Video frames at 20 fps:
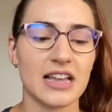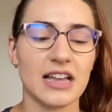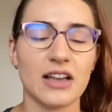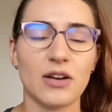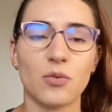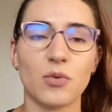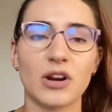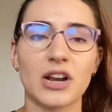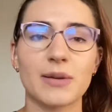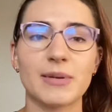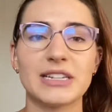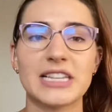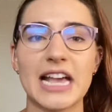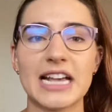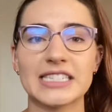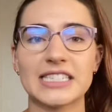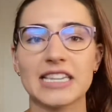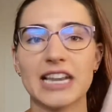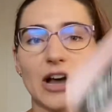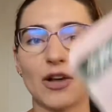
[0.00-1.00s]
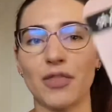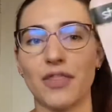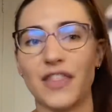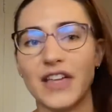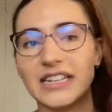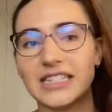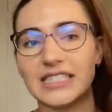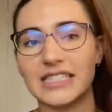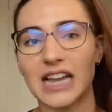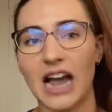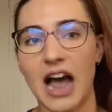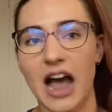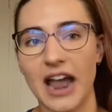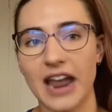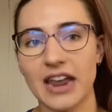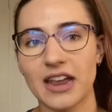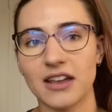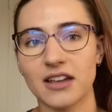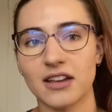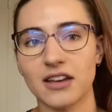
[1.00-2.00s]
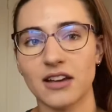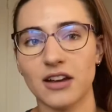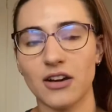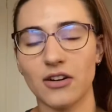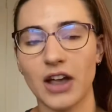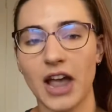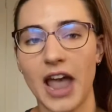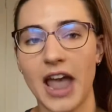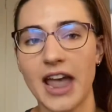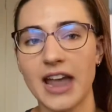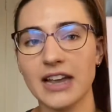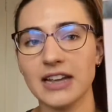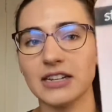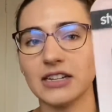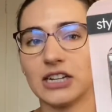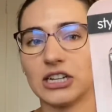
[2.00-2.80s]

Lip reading: we're gonna be testing out this guy, okay?